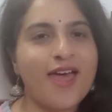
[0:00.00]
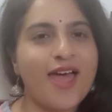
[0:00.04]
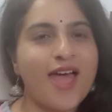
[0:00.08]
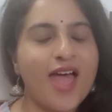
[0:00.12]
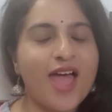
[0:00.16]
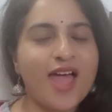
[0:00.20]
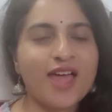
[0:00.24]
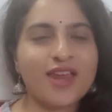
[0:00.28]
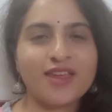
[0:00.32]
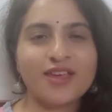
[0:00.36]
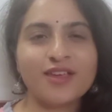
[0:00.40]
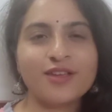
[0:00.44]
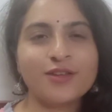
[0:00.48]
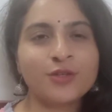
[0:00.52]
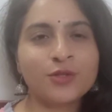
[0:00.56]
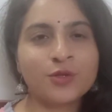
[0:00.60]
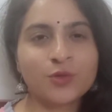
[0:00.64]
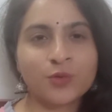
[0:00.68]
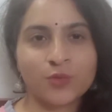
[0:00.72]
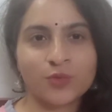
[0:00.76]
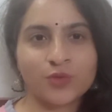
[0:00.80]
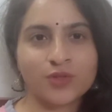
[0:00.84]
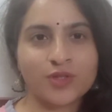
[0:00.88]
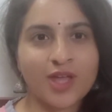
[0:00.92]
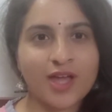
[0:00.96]
And I
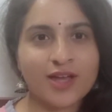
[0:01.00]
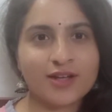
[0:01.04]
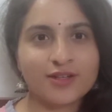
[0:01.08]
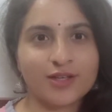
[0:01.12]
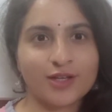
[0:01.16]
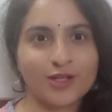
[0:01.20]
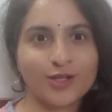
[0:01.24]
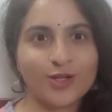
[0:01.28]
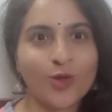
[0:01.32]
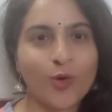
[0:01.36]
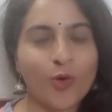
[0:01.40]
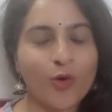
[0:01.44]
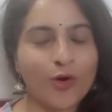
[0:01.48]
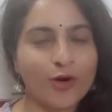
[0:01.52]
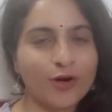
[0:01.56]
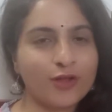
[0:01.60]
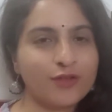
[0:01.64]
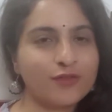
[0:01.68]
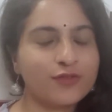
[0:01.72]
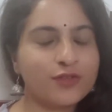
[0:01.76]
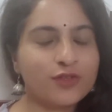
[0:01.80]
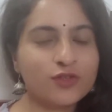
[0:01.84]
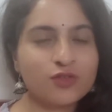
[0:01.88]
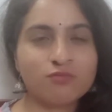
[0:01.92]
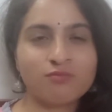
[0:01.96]
know that a lot
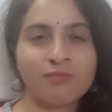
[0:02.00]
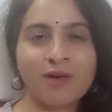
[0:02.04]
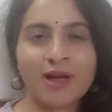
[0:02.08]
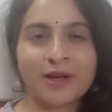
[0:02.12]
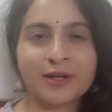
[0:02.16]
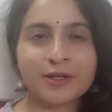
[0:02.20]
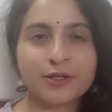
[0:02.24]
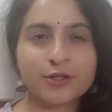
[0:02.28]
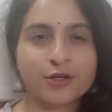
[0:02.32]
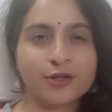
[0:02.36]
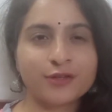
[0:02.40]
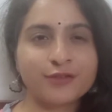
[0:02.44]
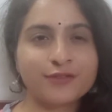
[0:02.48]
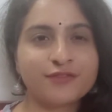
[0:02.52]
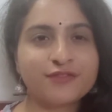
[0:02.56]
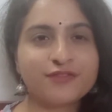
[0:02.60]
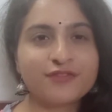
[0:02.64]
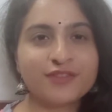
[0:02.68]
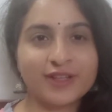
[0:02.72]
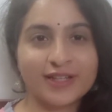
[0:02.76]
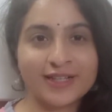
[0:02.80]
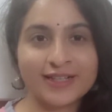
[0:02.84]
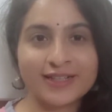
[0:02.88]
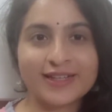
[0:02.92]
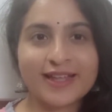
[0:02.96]
of you might not
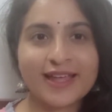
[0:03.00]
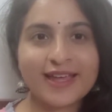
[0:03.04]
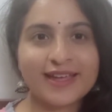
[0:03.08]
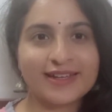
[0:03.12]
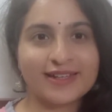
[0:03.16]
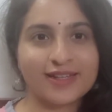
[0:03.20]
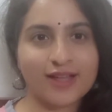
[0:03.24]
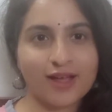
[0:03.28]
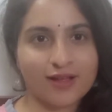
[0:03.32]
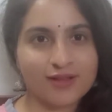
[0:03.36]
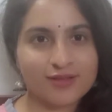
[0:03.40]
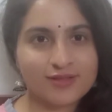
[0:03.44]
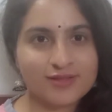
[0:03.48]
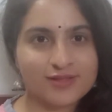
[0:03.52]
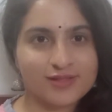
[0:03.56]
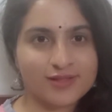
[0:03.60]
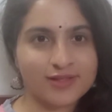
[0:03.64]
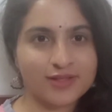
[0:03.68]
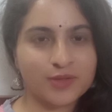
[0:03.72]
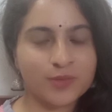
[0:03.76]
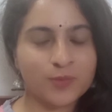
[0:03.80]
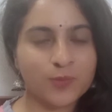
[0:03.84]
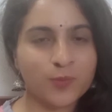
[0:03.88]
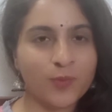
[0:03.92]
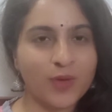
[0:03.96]
feel like
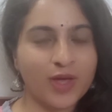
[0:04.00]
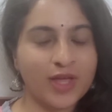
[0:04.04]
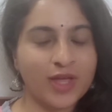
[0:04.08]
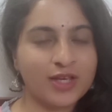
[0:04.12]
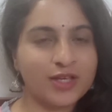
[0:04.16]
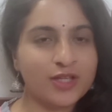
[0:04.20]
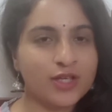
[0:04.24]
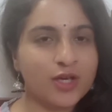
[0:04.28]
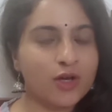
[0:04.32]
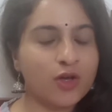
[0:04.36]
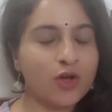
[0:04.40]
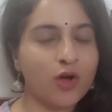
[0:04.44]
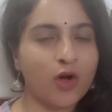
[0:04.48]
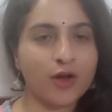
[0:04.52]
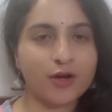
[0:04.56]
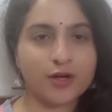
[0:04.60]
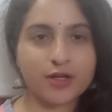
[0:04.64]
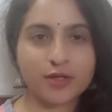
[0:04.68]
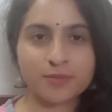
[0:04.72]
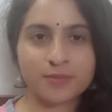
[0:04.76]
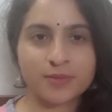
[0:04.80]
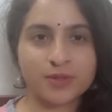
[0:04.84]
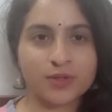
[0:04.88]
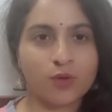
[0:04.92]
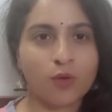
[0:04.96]
dancing when you're caught
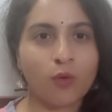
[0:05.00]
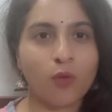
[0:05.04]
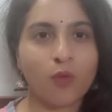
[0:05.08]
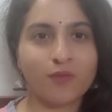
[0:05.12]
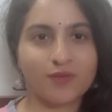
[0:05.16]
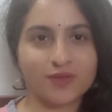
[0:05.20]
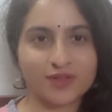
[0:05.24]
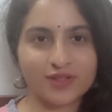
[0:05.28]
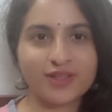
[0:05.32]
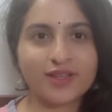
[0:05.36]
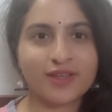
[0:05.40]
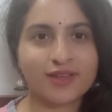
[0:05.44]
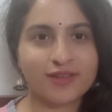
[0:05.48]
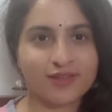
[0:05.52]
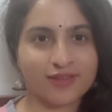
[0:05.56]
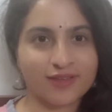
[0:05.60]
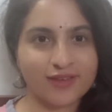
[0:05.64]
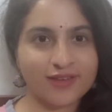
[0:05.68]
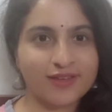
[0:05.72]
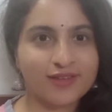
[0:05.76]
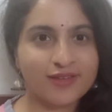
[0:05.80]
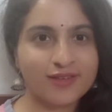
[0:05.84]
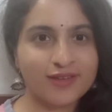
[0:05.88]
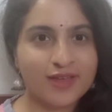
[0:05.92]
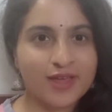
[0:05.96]
up in
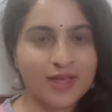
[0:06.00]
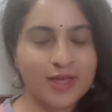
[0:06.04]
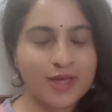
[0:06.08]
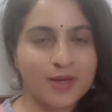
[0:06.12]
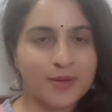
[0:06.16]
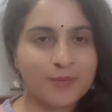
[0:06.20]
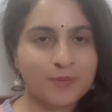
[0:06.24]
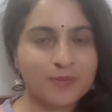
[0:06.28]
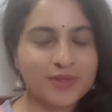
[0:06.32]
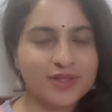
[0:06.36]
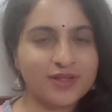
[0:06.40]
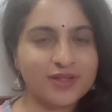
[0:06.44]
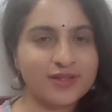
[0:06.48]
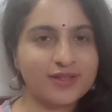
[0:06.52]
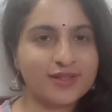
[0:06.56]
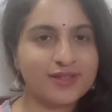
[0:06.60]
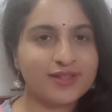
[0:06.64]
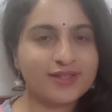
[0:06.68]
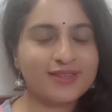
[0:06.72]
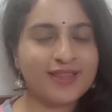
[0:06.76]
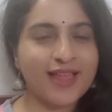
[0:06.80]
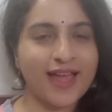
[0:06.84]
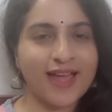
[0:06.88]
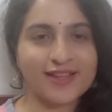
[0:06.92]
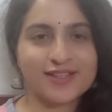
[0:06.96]
overthinking, but
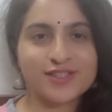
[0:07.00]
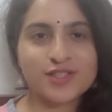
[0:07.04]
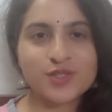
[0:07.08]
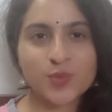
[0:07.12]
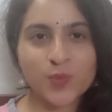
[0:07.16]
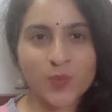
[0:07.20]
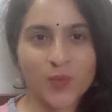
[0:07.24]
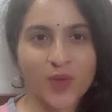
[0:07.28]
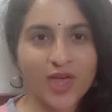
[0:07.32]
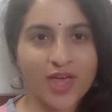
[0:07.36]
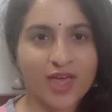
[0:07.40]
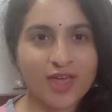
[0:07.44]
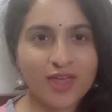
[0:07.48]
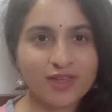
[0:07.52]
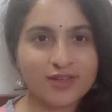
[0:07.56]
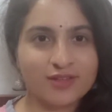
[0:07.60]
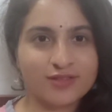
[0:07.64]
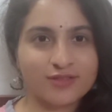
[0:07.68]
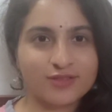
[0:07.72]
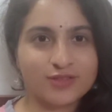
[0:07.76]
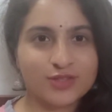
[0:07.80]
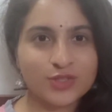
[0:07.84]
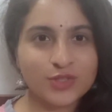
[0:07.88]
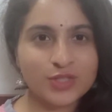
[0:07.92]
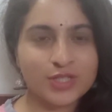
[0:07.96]
that's where
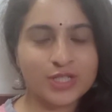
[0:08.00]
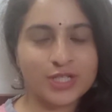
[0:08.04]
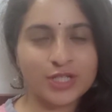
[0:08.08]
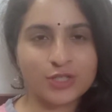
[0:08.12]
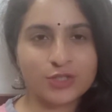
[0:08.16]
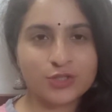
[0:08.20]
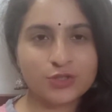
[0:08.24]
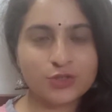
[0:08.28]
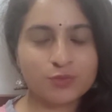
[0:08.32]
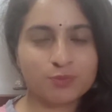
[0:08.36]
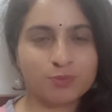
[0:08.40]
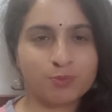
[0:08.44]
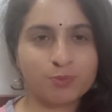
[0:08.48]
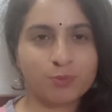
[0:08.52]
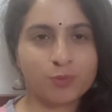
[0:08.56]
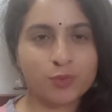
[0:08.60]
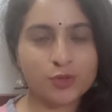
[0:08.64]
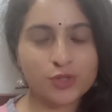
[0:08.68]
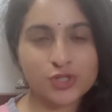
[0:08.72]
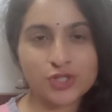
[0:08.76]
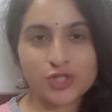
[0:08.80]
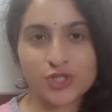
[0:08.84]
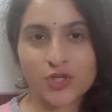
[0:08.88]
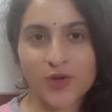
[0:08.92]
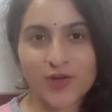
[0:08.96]
you need to
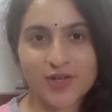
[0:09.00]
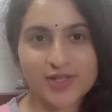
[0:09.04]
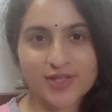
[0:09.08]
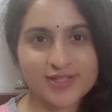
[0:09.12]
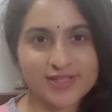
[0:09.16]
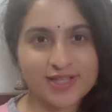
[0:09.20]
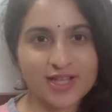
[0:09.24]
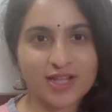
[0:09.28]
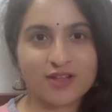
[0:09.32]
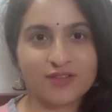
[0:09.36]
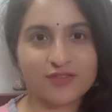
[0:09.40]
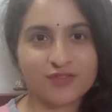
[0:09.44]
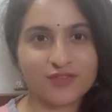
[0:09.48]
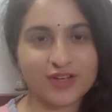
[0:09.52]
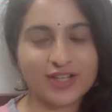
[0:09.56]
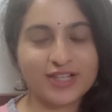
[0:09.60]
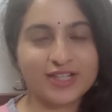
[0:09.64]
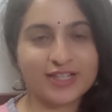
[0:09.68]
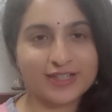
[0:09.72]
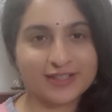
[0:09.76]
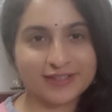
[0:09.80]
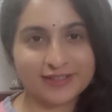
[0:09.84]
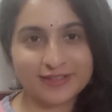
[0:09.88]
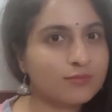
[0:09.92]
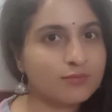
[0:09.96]
push yourself a
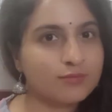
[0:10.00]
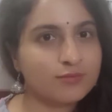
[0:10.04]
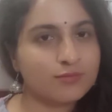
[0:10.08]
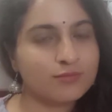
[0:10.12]
little,